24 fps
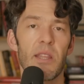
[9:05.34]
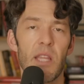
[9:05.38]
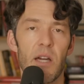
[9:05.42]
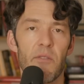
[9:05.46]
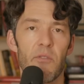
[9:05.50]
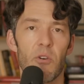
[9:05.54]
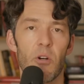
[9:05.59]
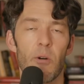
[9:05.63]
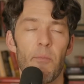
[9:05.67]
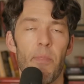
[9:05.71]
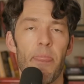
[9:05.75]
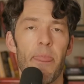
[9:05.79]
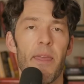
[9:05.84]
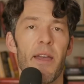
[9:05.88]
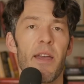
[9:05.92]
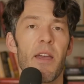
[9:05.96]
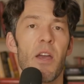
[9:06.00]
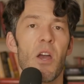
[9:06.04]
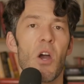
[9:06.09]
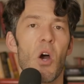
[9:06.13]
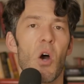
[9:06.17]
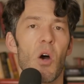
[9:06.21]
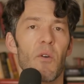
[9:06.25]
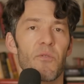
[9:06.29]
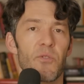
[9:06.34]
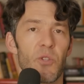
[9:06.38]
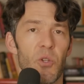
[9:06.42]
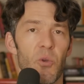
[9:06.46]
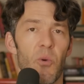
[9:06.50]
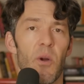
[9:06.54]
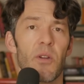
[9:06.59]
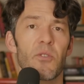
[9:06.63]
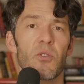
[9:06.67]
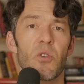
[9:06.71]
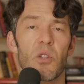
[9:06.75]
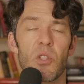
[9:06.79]
level of
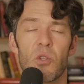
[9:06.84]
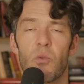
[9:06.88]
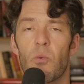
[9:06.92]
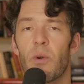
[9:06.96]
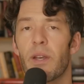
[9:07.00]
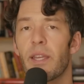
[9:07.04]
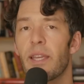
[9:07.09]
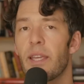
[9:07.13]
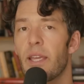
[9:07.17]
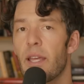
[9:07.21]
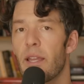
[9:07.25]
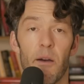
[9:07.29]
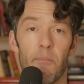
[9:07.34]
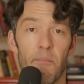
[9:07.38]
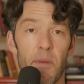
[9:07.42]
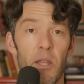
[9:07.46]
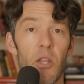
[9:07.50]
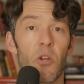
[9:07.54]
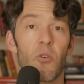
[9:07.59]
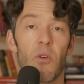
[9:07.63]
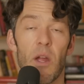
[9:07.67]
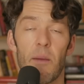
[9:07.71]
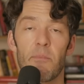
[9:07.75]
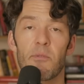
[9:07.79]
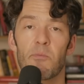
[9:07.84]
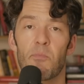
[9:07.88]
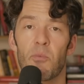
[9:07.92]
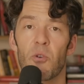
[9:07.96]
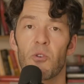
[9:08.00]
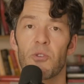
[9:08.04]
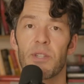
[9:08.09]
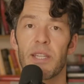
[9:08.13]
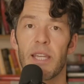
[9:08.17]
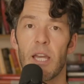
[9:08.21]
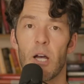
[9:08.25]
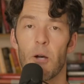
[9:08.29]
220 milligrams
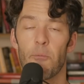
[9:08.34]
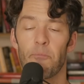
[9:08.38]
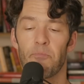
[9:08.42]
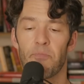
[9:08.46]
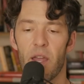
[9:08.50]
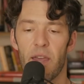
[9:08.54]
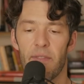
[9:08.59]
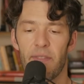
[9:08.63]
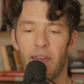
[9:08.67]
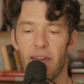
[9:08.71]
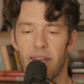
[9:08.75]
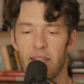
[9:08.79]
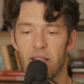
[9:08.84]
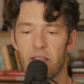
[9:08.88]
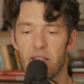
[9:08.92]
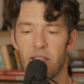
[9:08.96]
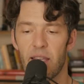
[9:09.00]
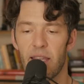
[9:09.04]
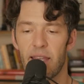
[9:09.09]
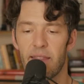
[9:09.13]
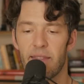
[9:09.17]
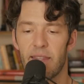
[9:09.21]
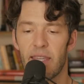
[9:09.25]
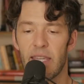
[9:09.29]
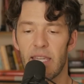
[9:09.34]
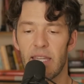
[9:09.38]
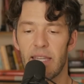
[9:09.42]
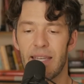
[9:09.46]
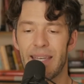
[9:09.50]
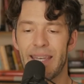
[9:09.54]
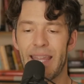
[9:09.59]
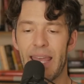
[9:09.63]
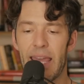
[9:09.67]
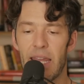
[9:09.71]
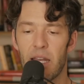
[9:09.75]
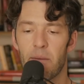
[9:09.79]
per DL, and that is in the
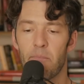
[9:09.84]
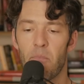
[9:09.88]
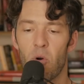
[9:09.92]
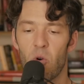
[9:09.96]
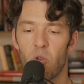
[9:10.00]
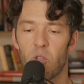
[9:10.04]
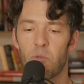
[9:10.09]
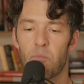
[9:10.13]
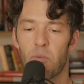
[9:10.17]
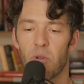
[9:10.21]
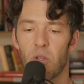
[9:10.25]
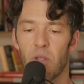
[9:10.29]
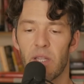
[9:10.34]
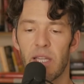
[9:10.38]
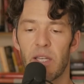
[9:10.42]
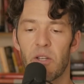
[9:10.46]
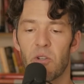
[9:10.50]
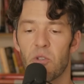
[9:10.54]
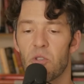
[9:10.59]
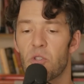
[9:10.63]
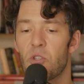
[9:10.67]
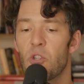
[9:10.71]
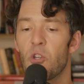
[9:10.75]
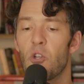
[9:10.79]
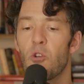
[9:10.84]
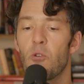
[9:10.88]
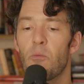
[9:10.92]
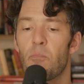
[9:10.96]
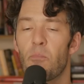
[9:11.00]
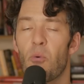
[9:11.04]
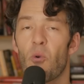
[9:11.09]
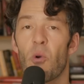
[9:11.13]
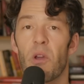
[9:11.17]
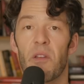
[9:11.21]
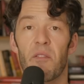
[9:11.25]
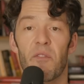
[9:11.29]
nanomoles per liter, is
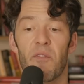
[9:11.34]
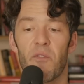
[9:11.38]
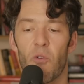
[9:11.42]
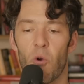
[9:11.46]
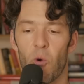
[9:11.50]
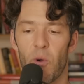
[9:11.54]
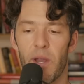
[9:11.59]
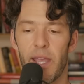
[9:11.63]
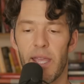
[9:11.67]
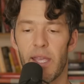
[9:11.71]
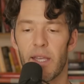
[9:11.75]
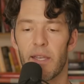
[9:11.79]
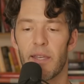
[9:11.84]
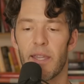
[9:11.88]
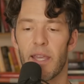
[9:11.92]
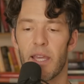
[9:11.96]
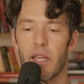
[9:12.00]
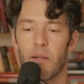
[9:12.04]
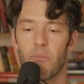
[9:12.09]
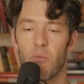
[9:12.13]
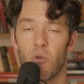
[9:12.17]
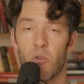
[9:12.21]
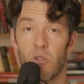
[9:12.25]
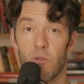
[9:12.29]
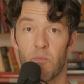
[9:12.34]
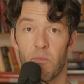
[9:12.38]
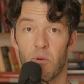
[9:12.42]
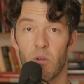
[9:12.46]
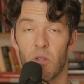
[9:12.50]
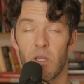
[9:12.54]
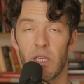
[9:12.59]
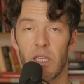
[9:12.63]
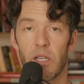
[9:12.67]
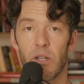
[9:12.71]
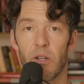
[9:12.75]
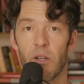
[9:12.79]
2.48 nanomoles
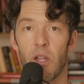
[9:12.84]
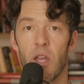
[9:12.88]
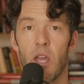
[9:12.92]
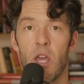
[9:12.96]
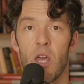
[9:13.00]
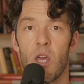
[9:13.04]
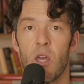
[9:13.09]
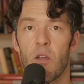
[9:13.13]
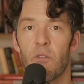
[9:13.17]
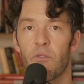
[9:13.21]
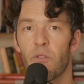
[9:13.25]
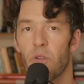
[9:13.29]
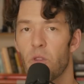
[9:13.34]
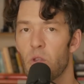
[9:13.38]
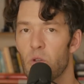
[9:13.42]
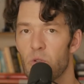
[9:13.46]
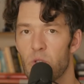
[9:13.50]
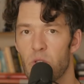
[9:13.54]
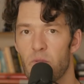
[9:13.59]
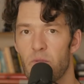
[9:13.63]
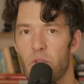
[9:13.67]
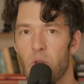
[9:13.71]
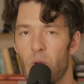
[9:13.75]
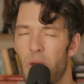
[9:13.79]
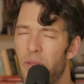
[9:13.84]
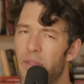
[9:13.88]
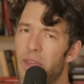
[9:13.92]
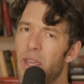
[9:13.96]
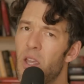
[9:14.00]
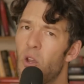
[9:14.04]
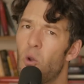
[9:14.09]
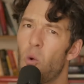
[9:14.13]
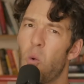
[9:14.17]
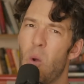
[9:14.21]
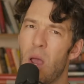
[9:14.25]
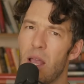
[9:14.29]
per liter. For those of you, I
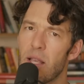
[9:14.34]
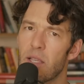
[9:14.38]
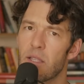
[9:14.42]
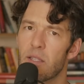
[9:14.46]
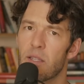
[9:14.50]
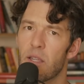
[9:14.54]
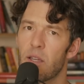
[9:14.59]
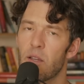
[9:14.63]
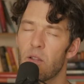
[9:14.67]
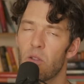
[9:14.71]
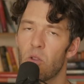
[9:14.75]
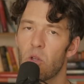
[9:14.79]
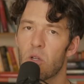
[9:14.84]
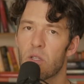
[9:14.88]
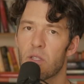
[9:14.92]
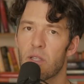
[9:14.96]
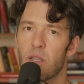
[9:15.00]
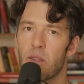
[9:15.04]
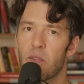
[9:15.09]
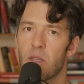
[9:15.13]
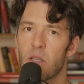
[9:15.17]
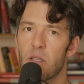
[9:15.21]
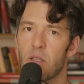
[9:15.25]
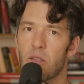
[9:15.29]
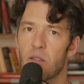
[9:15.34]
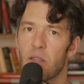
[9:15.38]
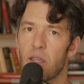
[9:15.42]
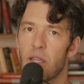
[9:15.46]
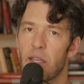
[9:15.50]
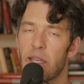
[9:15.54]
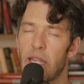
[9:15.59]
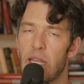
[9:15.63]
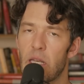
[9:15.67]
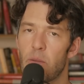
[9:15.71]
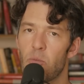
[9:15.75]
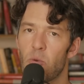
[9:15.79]
think Quest looks at this
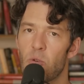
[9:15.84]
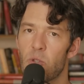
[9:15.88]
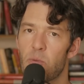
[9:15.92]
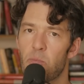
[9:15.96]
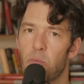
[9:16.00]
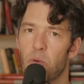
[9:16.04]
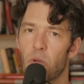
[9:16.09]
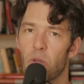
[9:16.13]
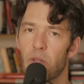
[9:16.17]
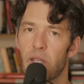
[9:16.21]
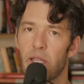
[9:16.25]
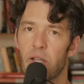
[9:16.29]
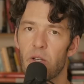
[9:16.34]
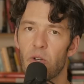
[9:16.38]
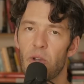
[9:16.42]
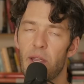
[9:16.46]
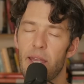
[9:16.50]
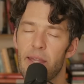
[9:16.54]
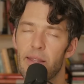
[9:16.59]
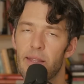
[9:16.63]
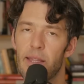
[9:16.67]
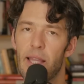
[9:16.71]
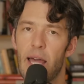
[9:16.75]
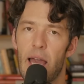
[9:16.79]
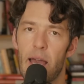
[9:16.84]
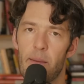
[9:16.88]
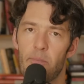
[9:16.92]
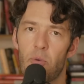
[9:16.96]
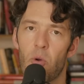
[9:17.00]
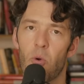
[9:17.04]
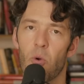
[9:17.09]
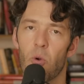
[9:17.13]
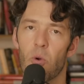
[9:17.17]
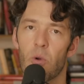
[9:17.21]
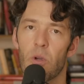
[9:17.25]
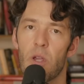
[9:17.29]
in nanomoles per liter, and
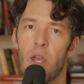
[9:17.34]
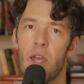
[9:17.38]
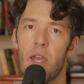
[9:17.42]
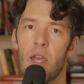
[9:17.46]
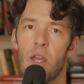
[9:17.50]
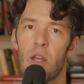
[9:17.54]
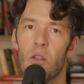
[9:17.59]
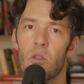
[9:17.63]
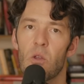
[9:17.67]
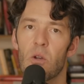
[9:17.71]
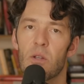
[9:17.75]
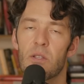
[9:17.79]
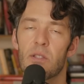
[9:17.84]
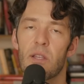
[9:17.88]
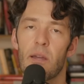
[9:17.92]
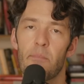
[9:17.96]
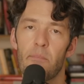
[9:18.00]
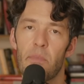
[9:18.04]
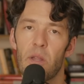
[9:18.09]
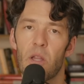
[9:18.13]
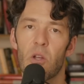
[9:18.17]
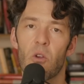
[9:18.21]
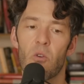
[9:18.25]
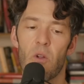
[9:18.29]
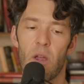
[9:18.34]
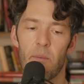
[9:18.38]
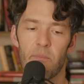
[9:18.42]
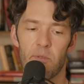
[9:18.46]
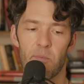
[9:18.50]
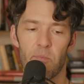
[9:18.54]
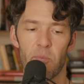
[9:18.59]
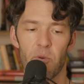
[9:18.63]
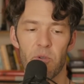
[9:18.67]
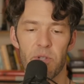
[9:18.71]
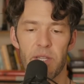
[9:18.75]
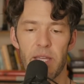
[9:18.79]
LabCorp looks at
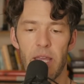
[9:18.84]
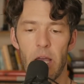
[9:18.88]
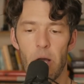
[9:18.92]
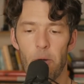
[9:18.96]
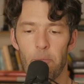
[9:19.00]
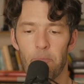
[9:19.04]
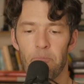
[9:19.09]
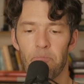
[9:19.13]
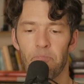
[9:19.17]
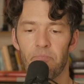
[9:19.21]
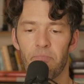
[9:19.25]
milligrams per DL.